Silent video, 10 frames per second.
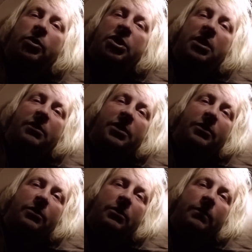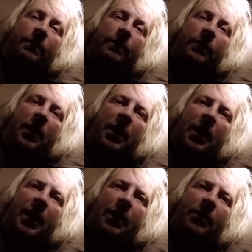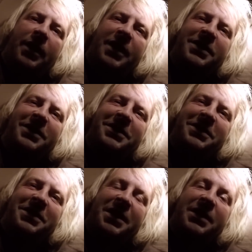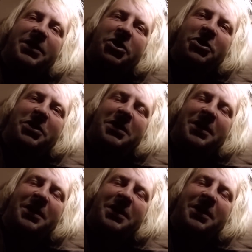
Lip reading: show you our latest edition.